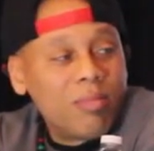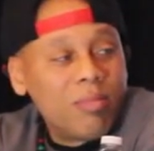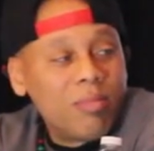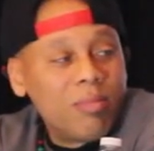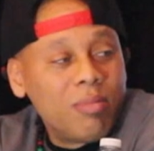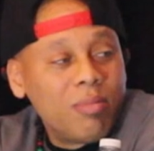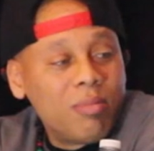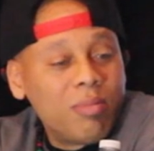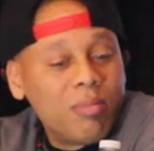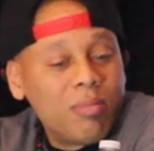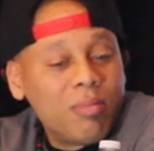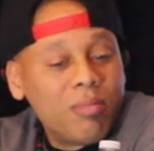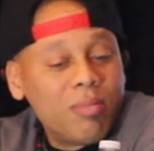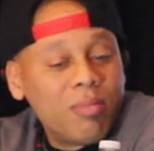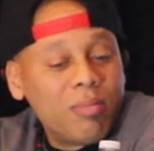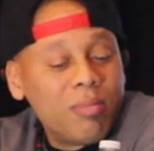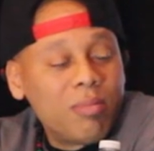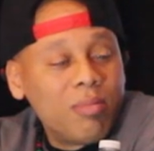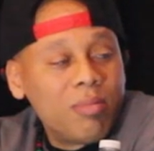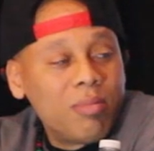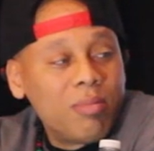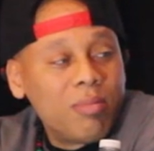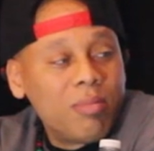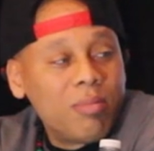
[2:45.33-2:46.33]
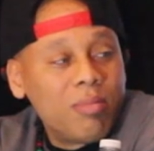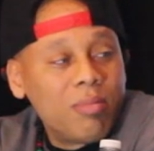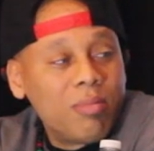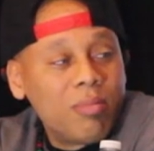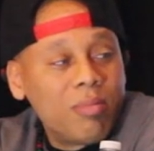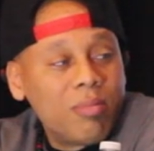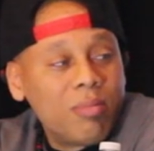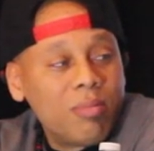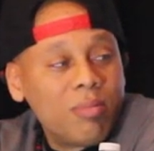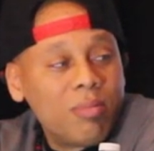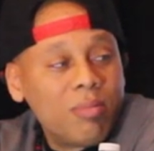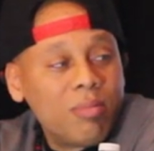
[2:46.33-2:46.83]

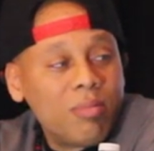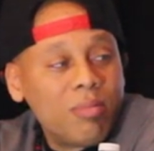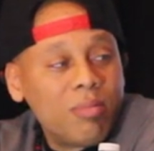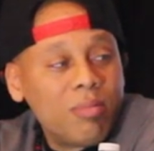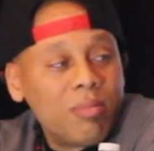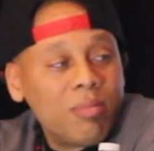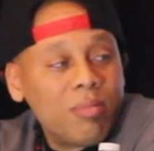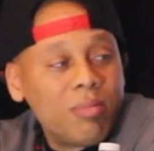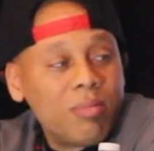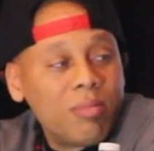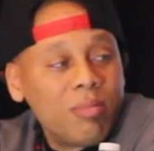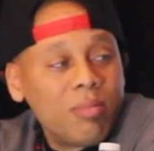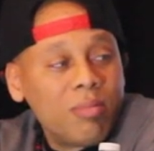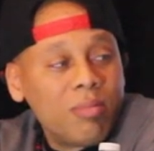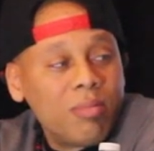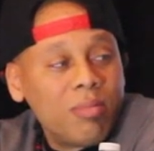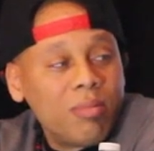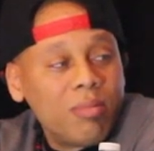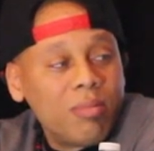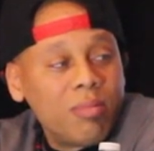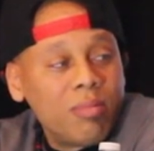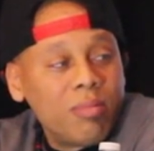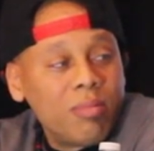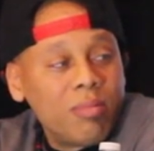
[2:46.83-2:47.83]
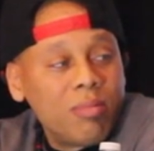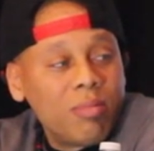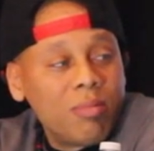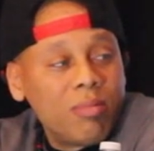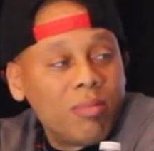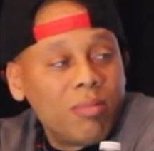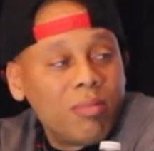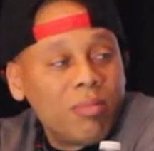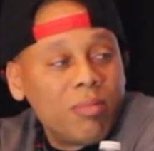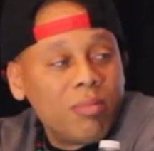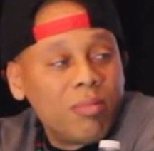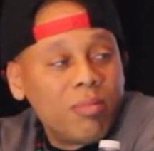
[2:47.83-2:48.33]

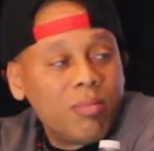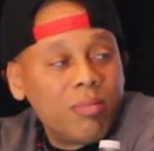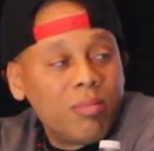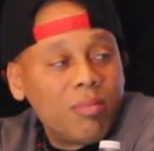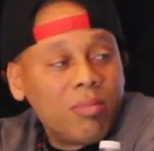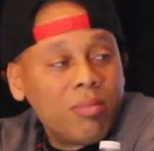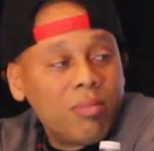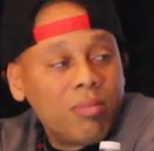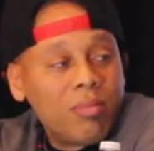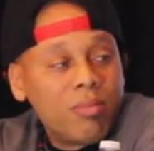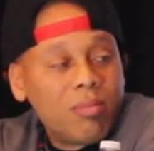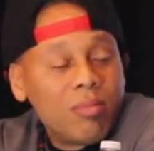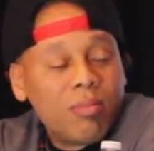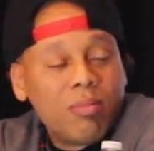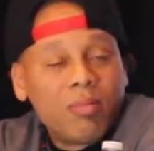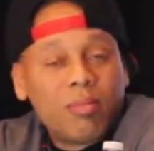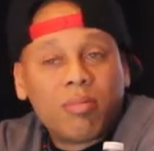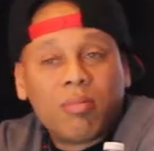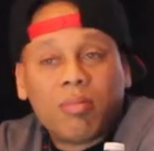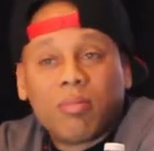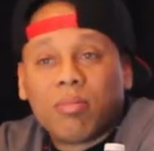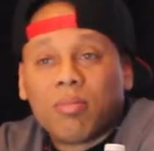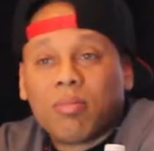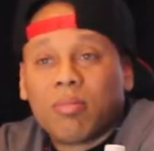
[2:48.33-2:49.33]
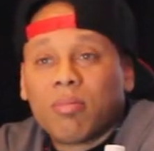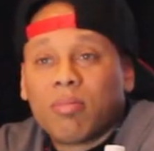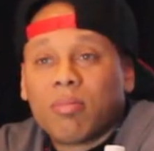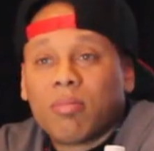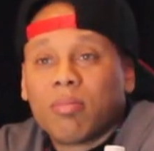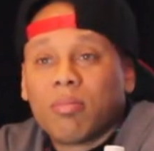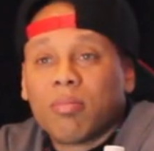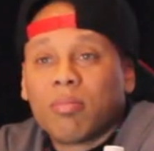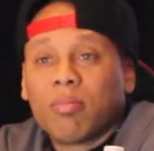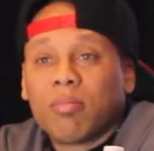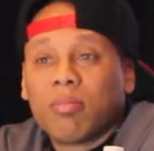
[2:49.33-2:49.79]
This person isn't speaking.